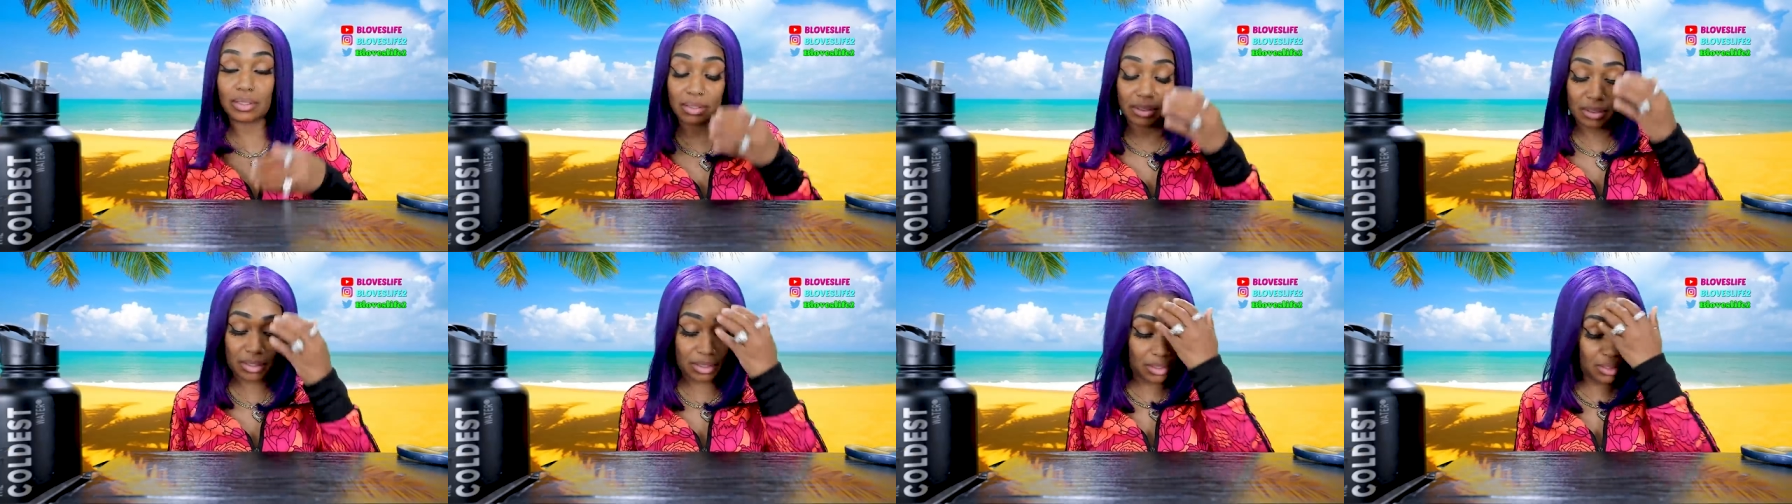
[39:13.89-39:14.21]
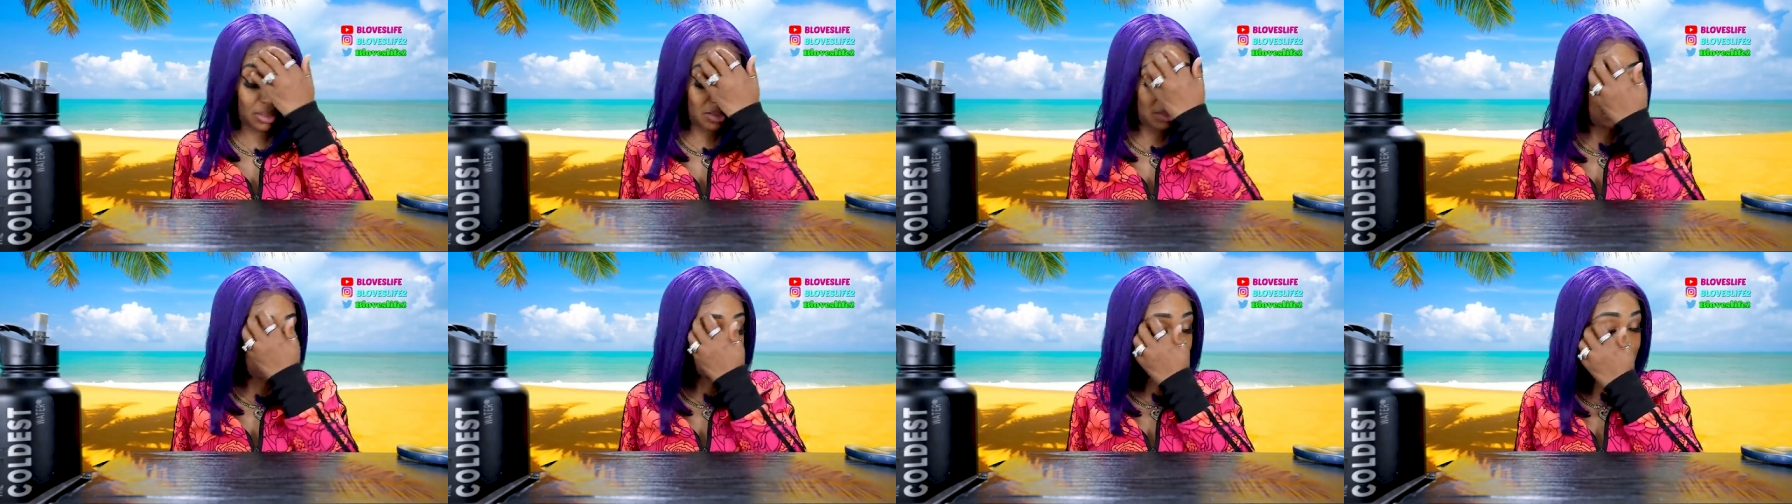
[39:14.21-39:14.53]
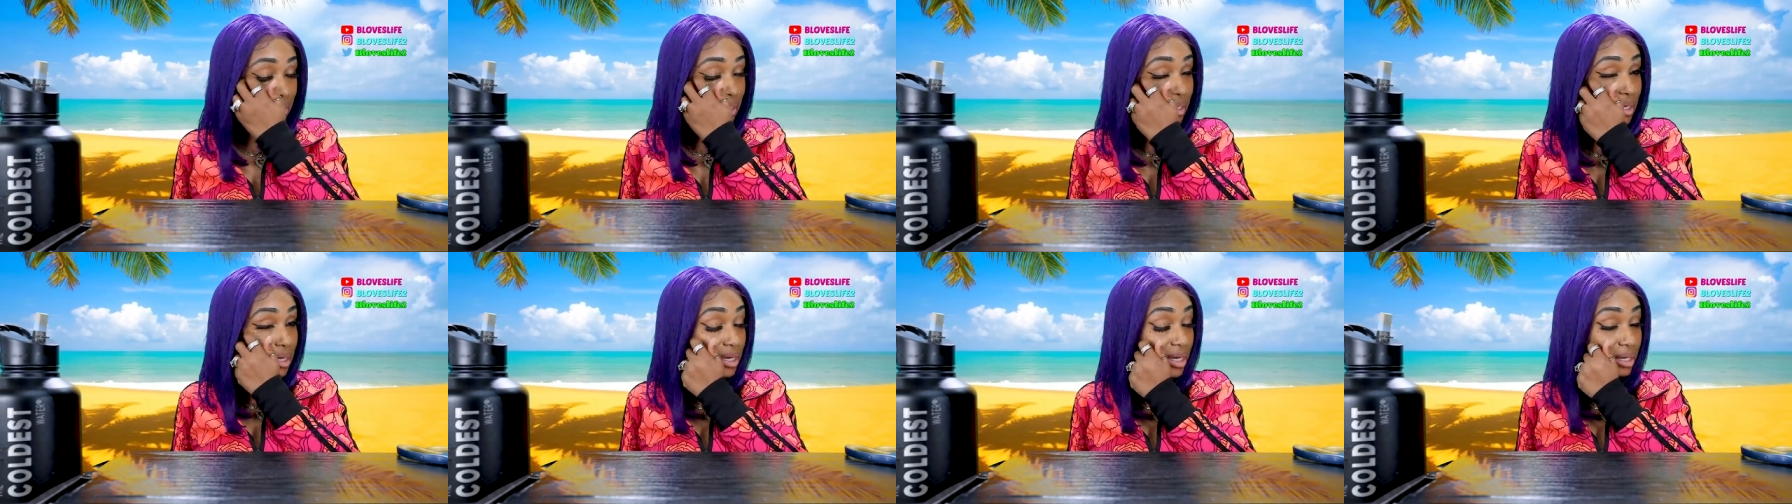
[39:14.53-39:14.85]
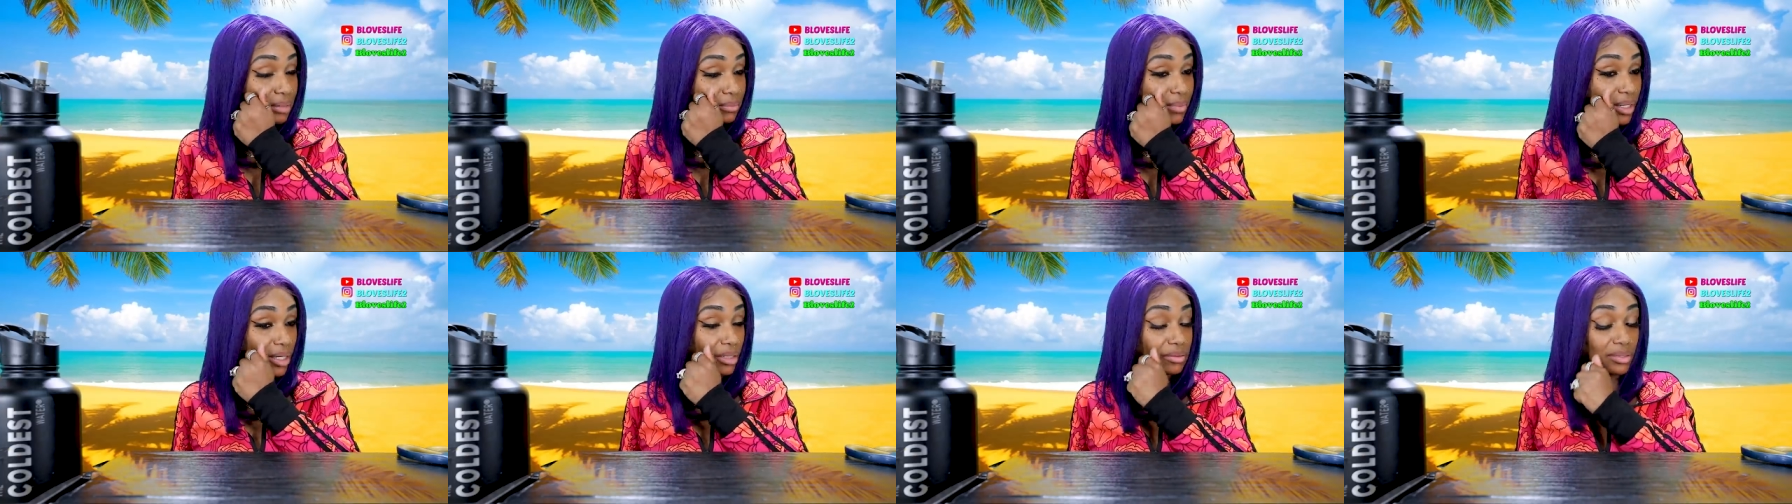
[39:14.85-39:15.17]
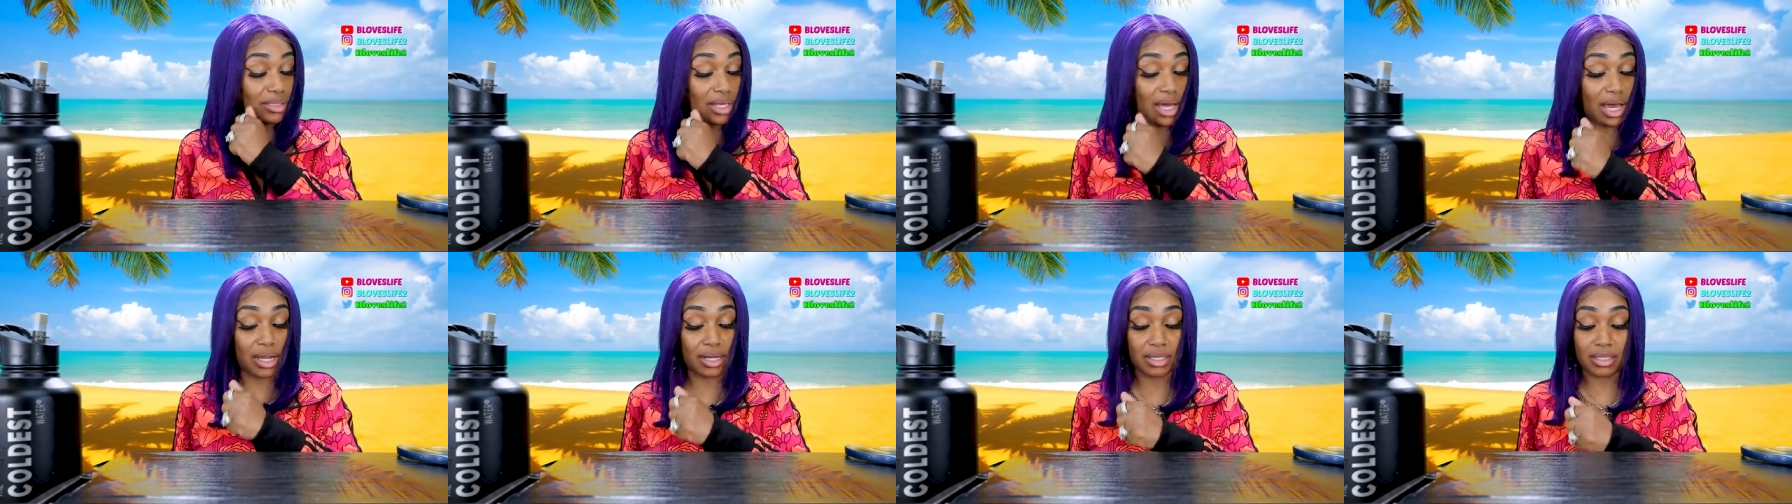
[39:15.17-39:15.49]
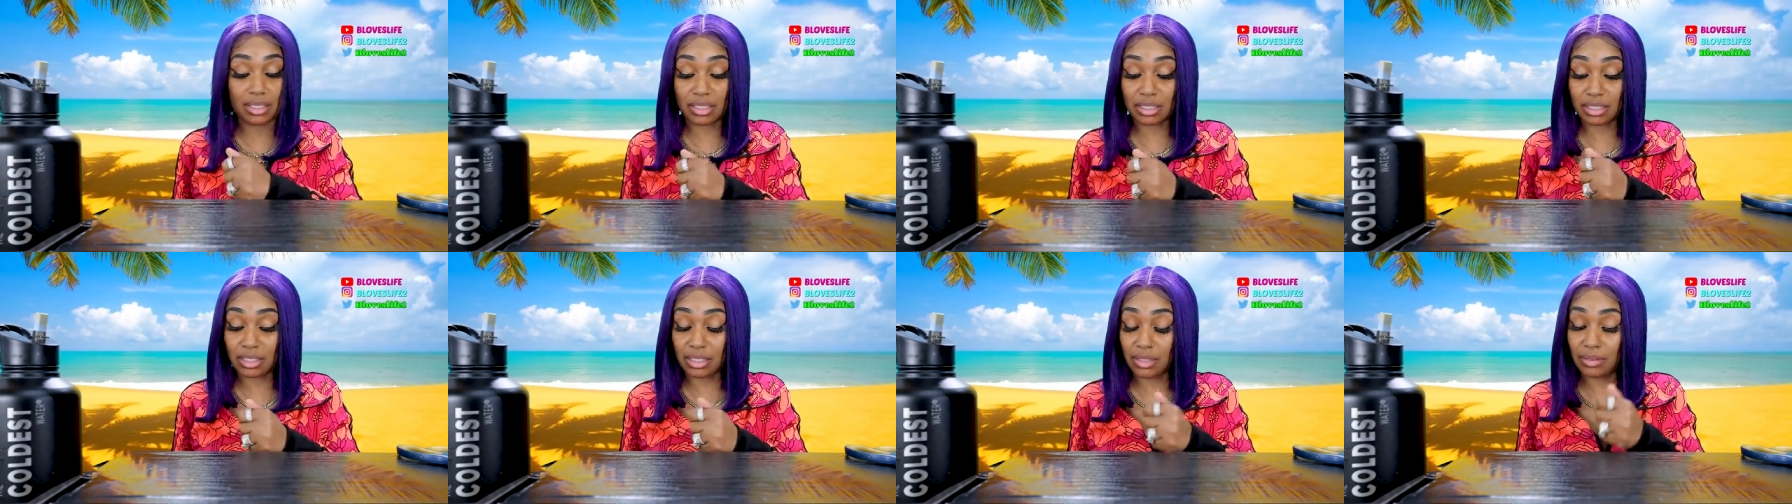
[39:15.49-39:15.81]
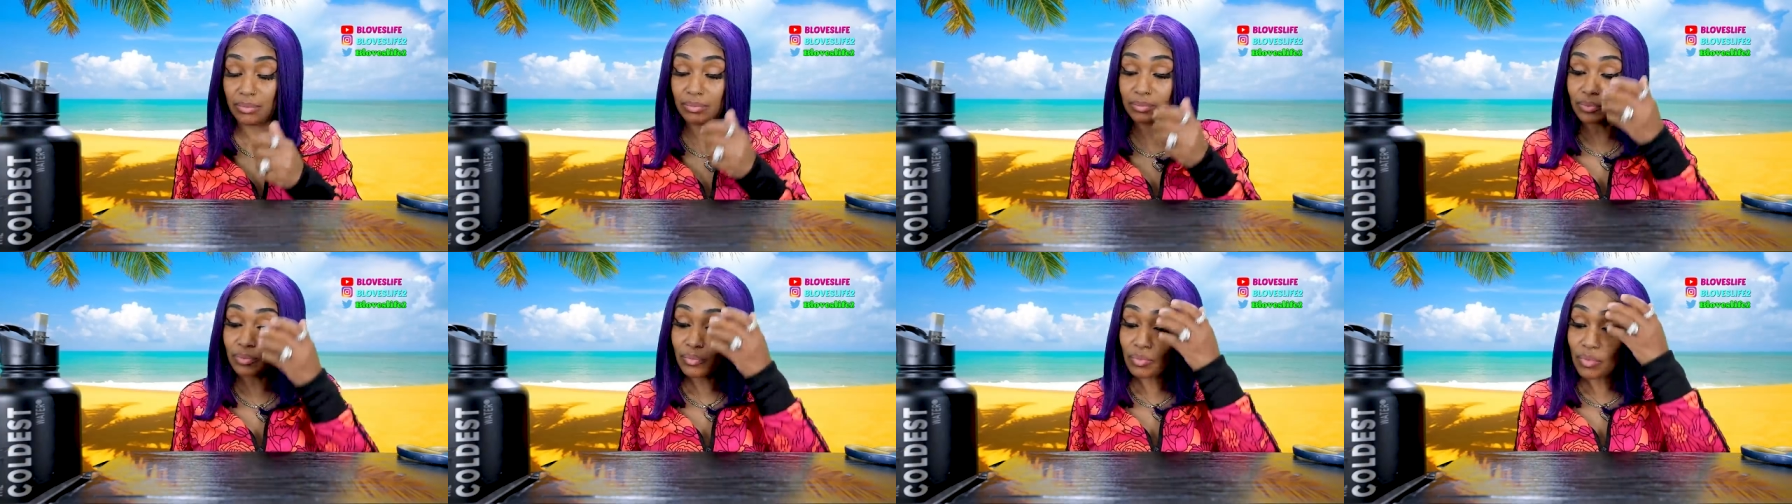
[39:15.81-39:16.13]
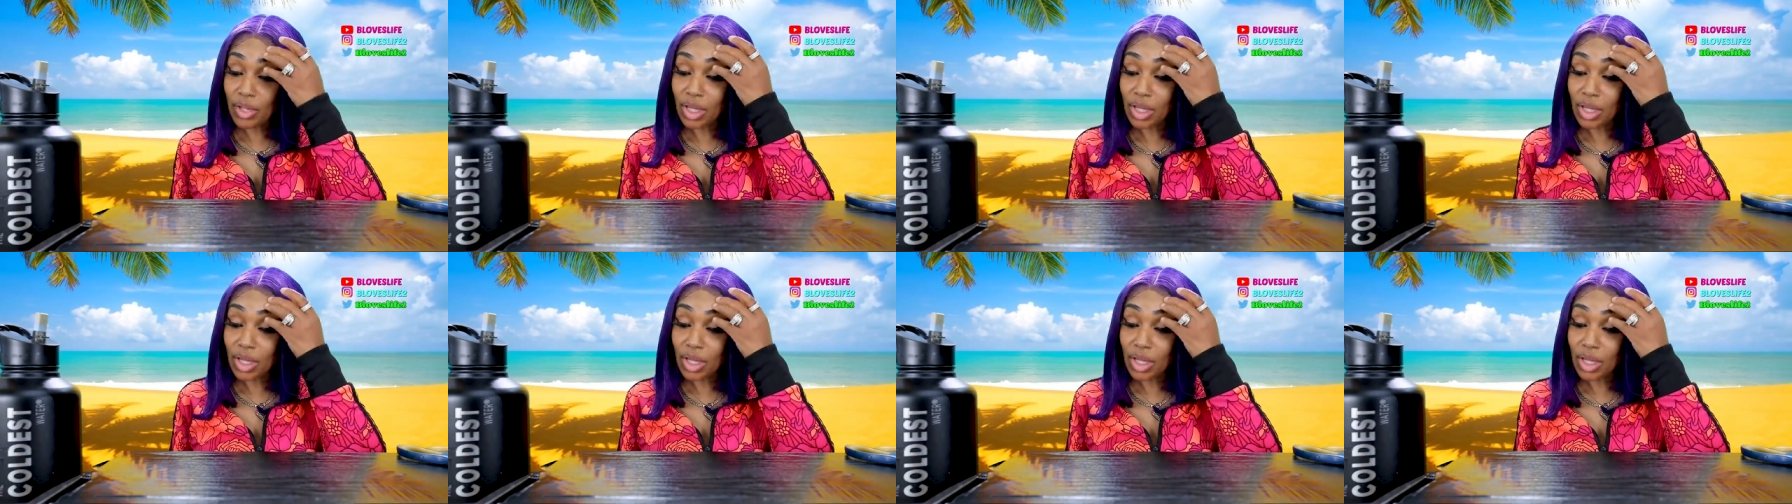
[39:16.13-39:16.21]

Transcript: Look, hey, I'm about tired of this little,